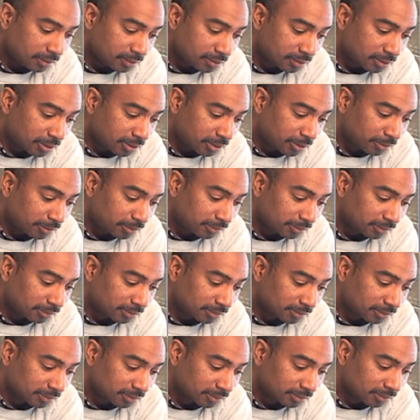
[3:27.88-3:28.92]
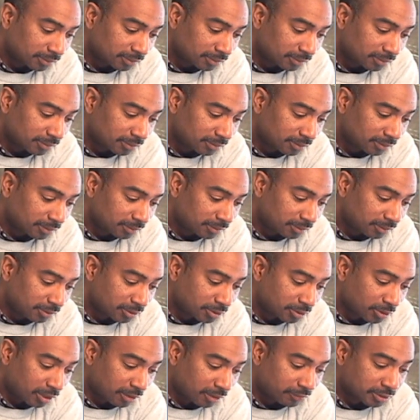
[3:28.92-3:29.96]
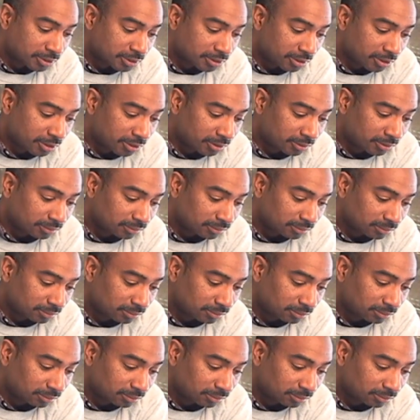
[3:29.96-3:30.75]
So you still have a center,